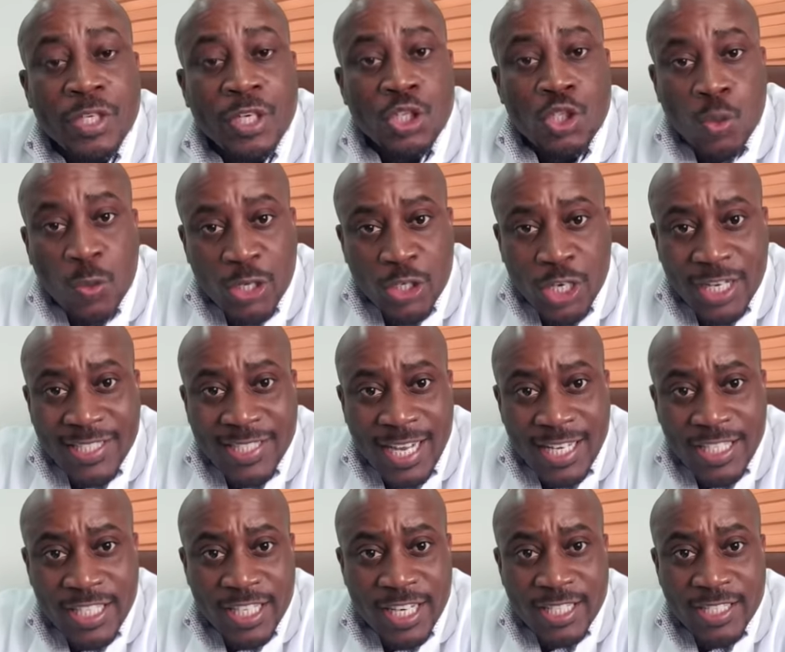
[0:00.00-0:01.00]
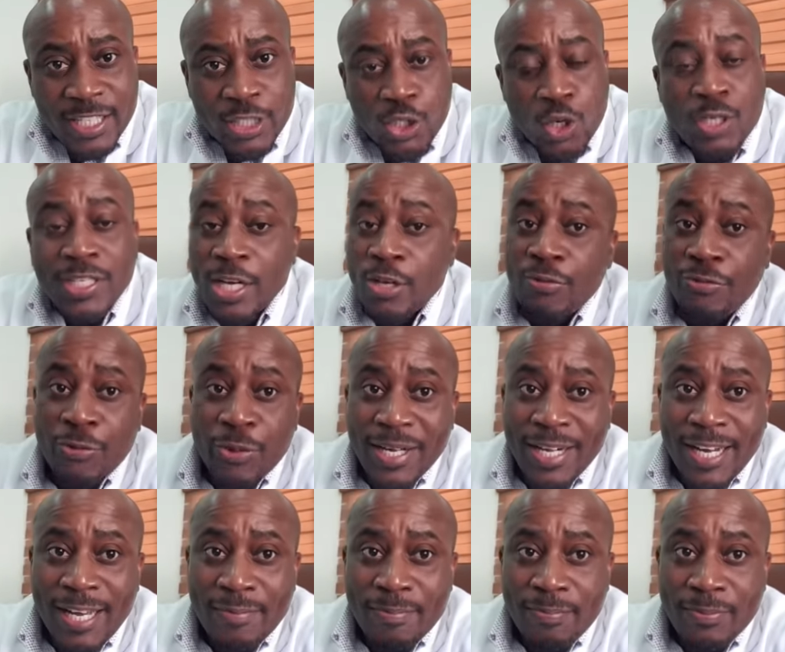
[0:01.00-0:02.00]
So when you're touching as a doctor, you feel a
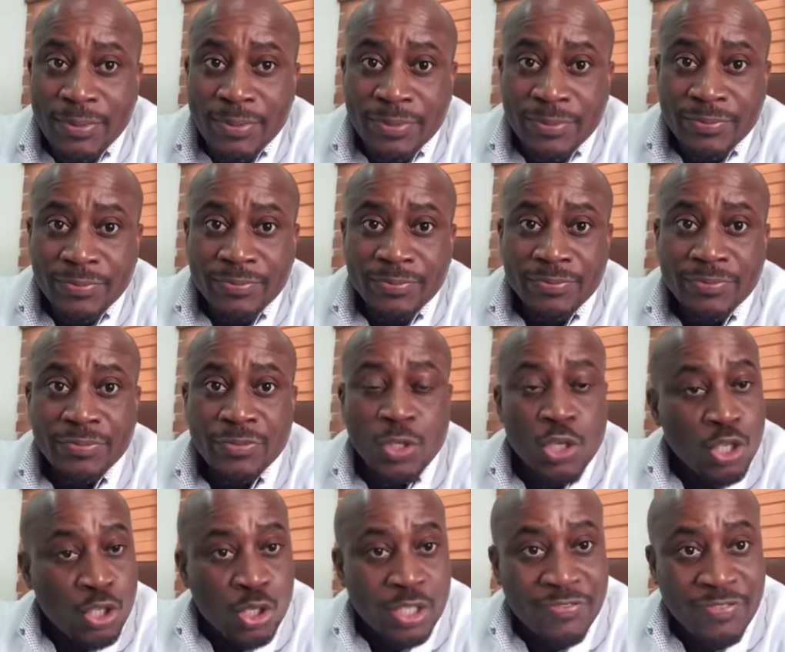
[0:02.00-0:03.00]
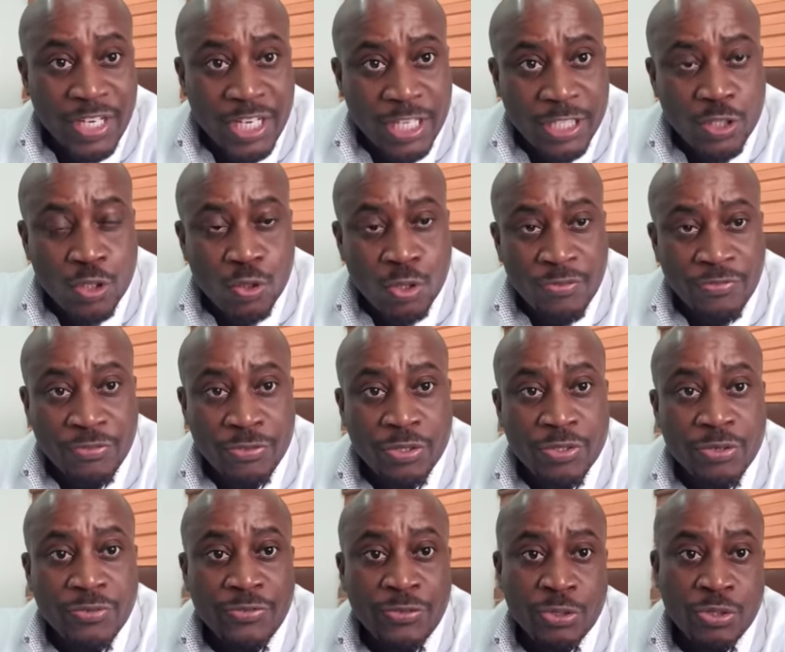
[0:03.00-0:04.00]
lump. So it's very easy to
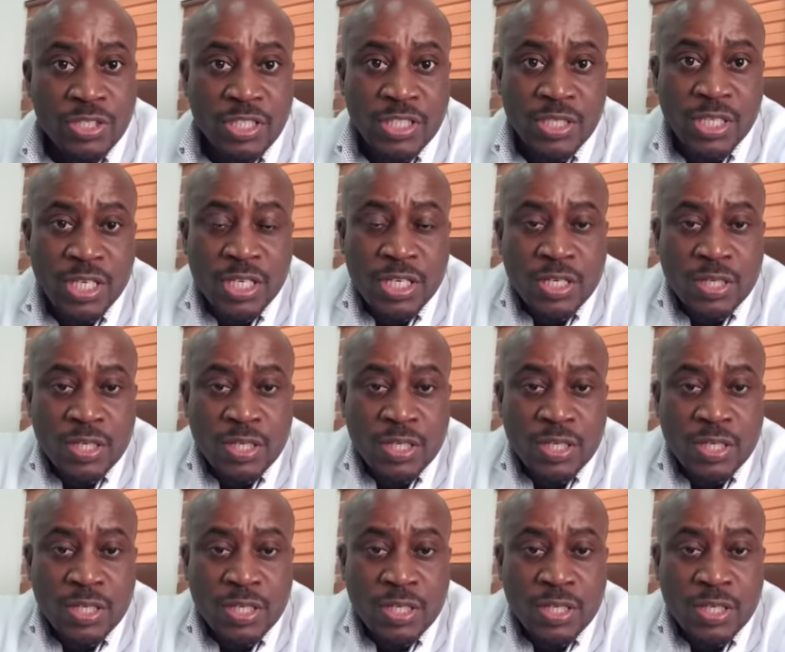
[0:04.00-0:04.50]
confuse it